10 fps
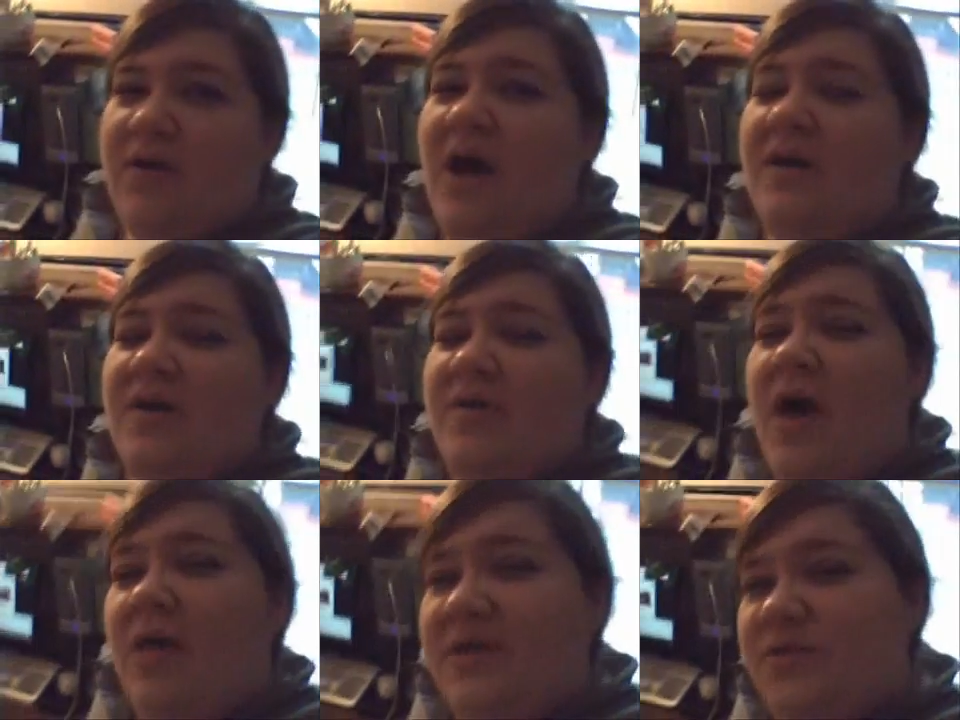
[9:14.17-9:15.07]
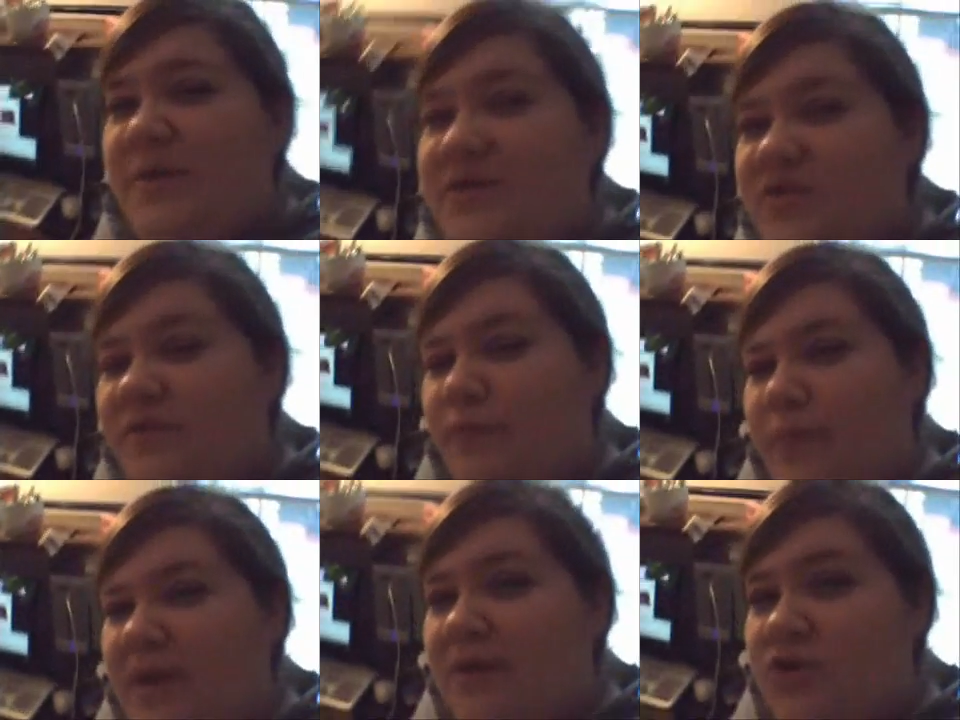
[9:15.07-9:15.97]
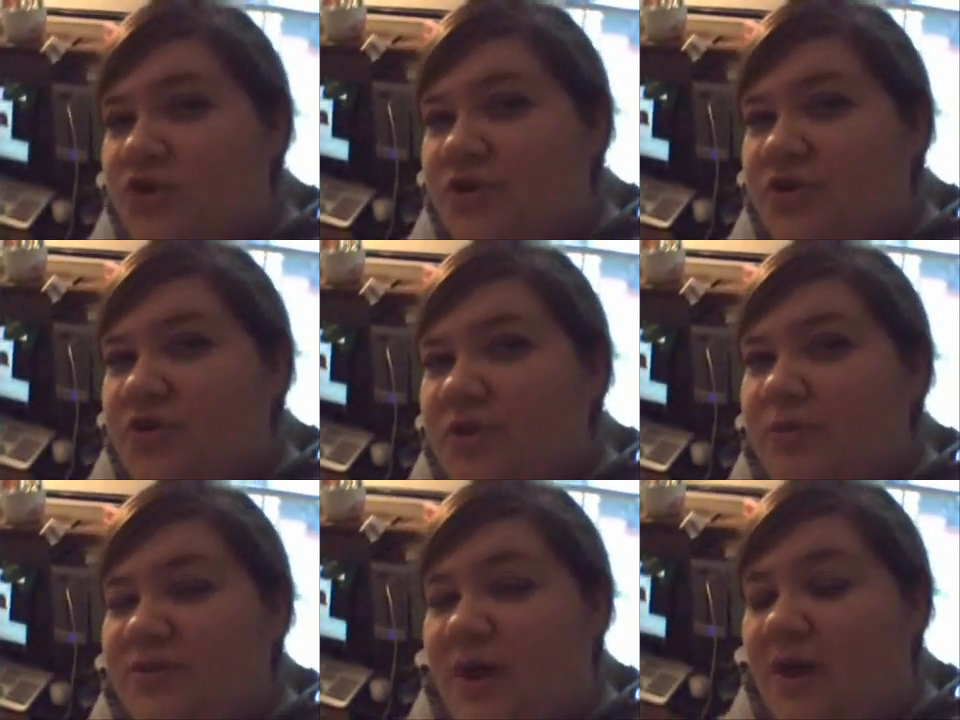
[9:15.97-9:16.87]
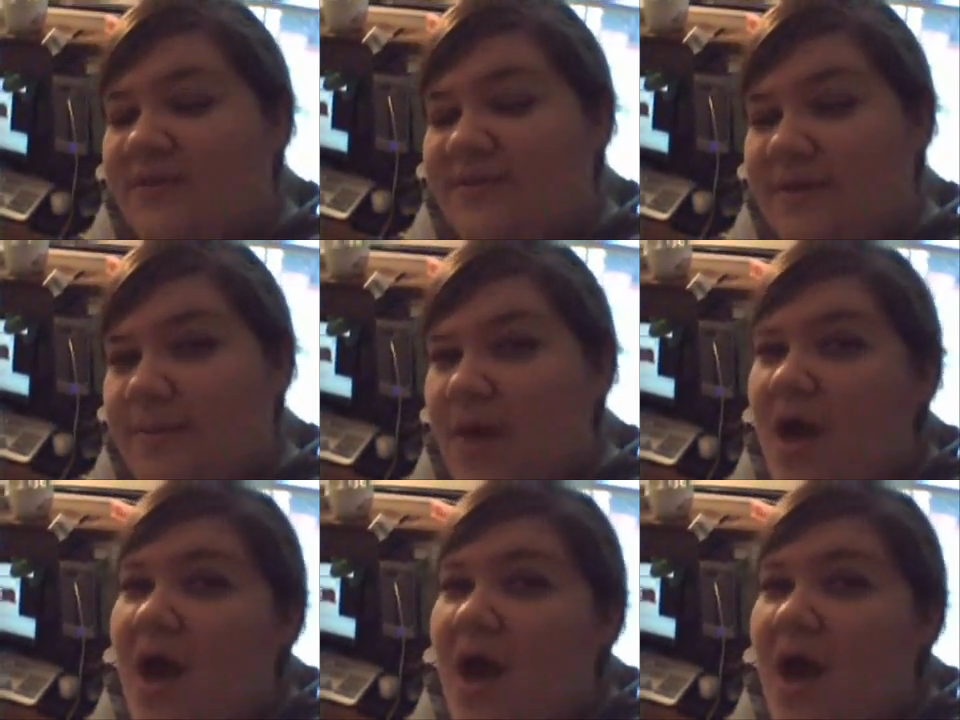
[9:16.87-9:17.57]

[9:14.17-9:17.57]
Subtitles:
I don't know. The whole experience of being on jury duty was awesome.